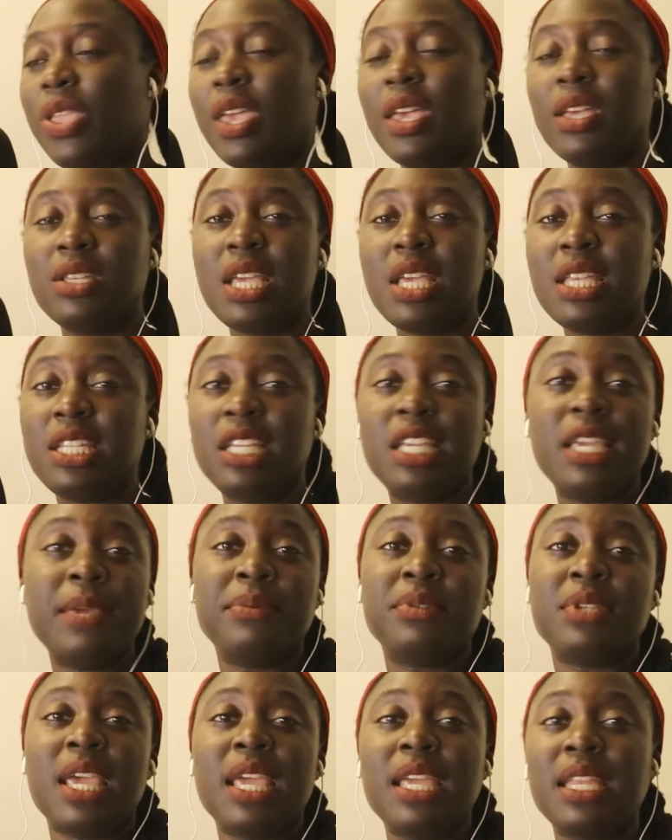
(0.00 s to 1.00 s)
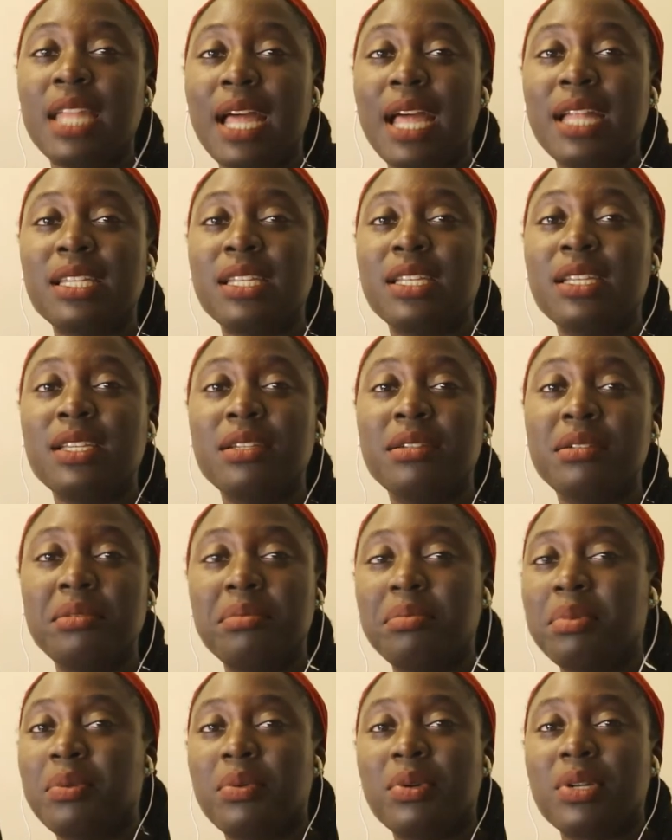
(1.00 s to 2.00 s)
Yeah, and she keeps saying that.
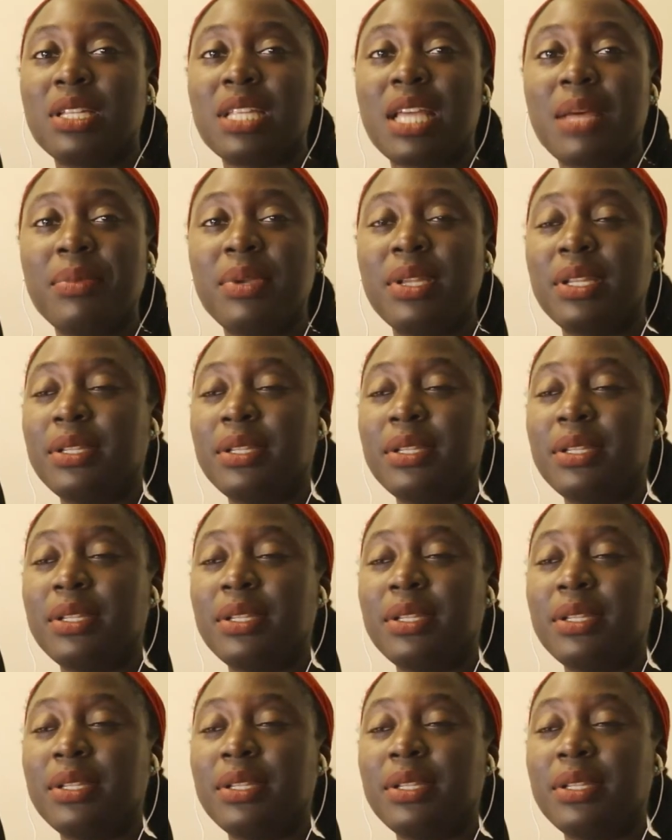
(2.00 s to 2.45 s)
But what does that mean?